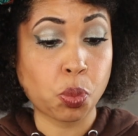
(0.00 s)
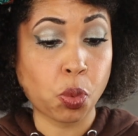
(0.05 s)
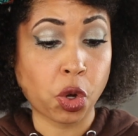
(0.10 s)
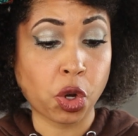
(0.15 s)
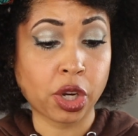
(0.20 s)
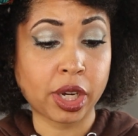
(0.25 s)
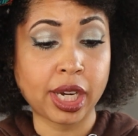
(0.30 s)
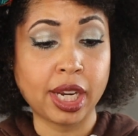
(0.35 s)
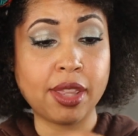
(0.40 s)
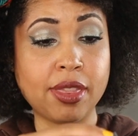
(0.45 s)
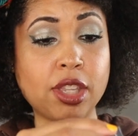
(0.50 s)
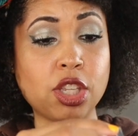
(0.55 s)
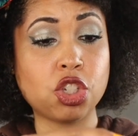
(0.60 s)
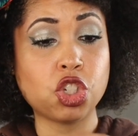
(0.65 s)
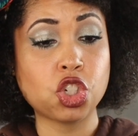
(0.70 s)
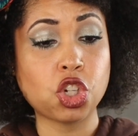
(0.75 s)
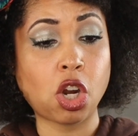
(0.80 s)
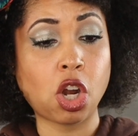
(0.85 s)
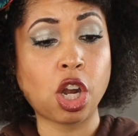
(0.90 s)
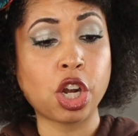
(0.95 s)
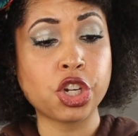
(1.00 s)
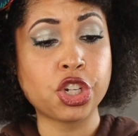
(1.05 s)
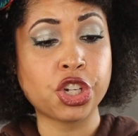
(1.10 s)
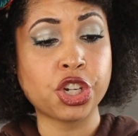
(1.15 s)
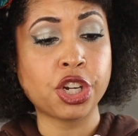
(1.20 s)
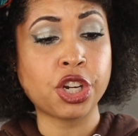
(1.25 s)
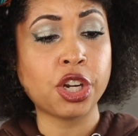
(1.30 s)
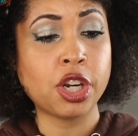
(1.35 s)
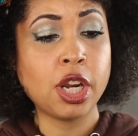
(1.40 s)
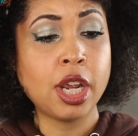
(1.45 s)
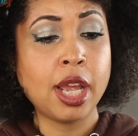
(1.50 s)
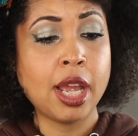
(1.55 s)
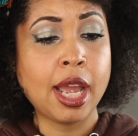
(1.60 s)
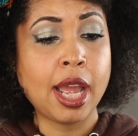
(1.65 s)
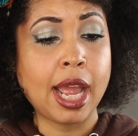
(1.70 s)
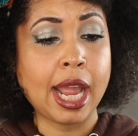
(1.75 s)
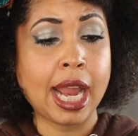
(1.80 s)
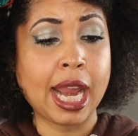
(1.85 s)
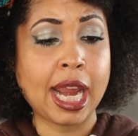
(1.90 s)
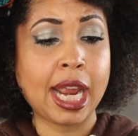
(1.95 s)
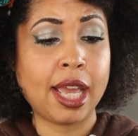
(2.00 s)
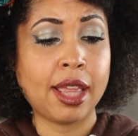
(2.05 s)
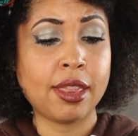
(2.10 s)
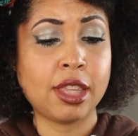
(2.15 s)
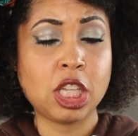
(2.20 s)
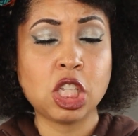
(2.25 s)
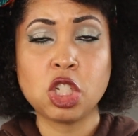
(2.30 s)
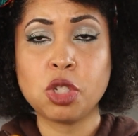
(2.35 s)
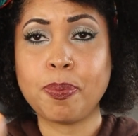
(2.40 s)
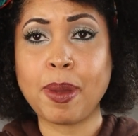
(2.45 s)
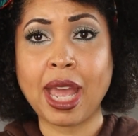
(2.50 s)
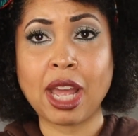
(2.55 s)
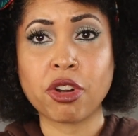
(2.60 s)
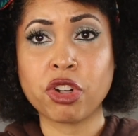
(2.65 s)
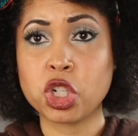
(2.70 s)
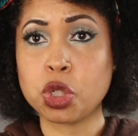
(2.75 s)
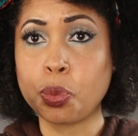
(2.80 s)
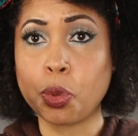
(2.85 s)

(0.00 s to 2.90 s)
work in this charger. And these batteries